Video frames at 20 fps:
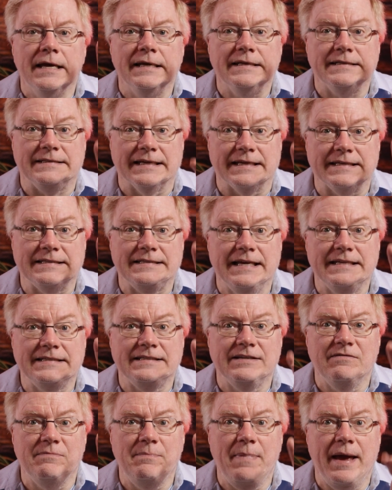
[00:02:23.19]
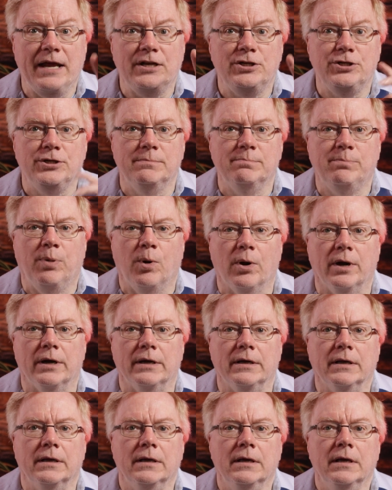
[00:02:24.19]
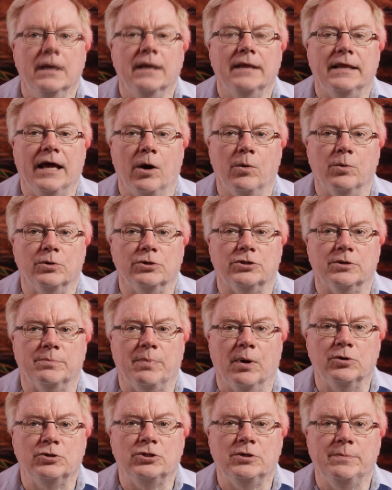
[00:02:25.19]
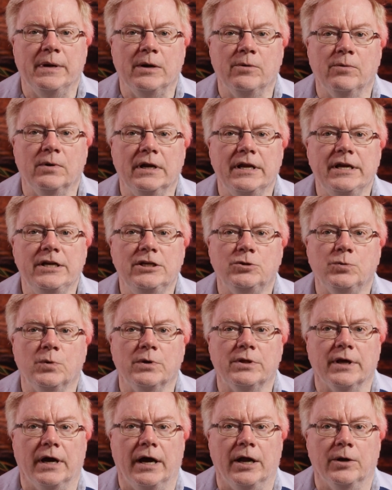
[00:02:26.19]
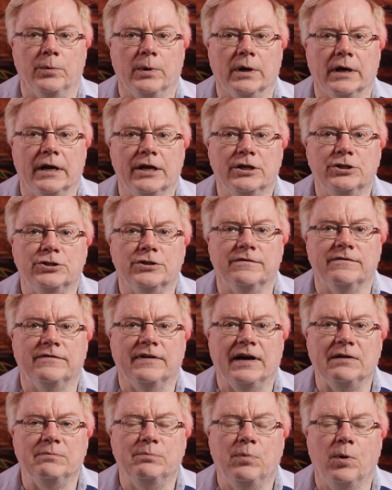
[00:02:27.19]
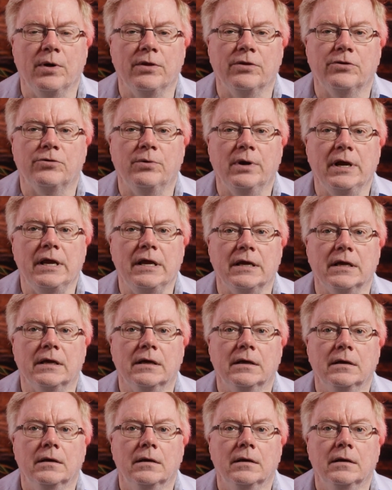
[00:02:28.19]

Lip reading: successive batch import that was supposed to be released with Unreal Engine 5.3.